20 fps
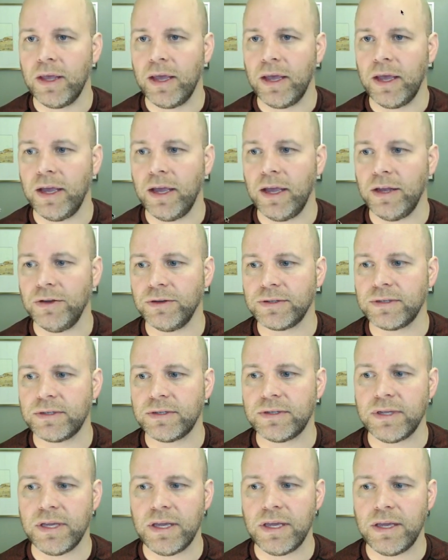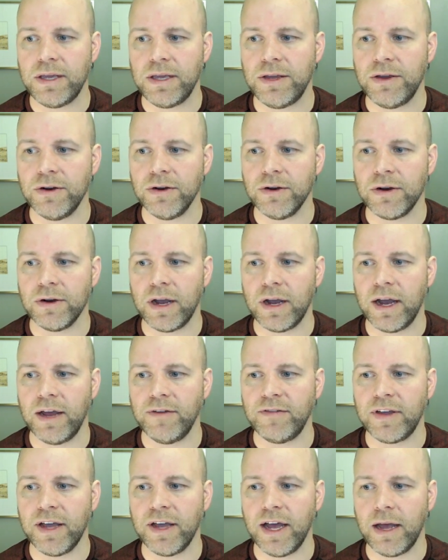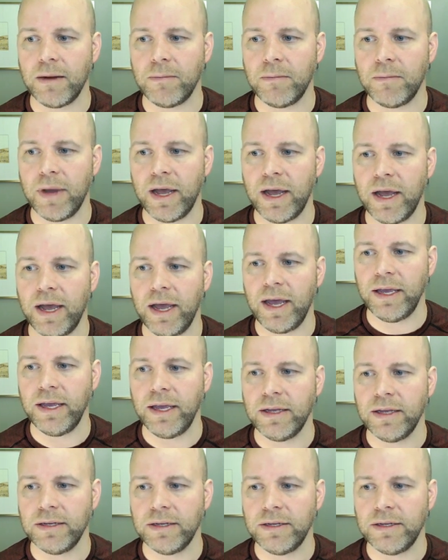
And you'll see here, I've got my